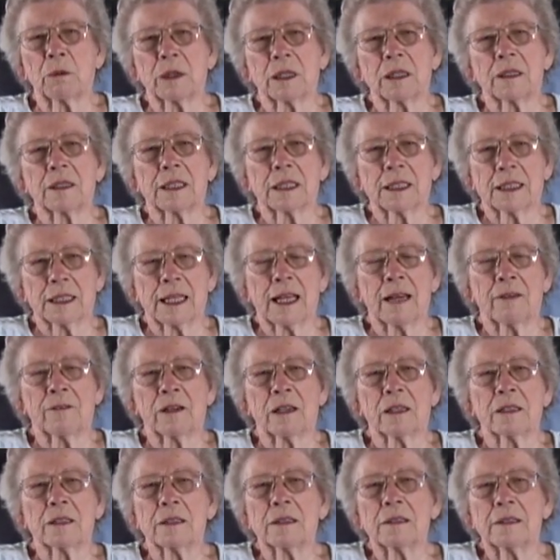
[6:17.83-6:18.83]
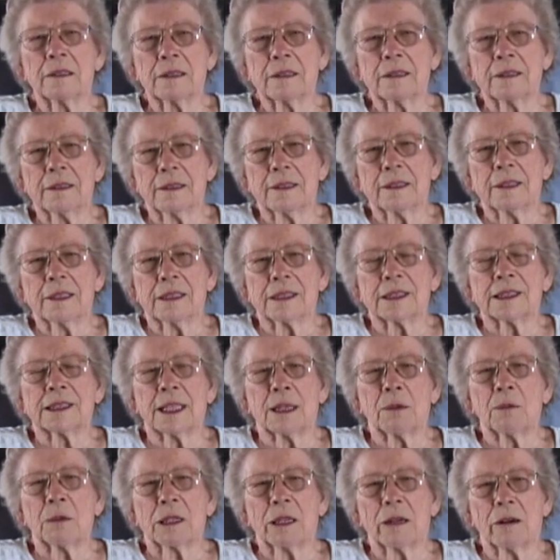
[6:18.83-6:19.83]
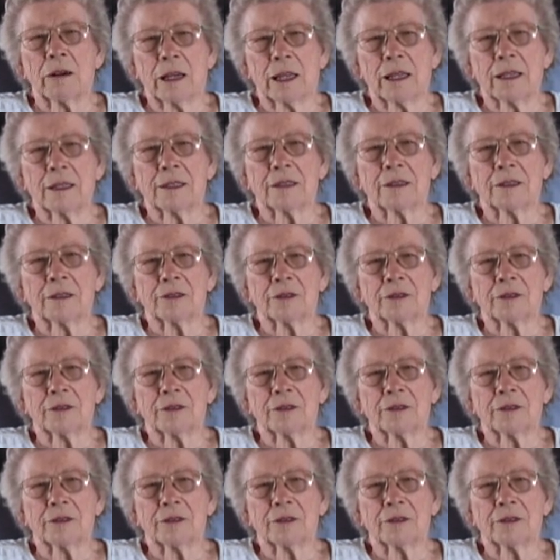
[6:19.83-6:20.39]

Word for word: building and have our seminary.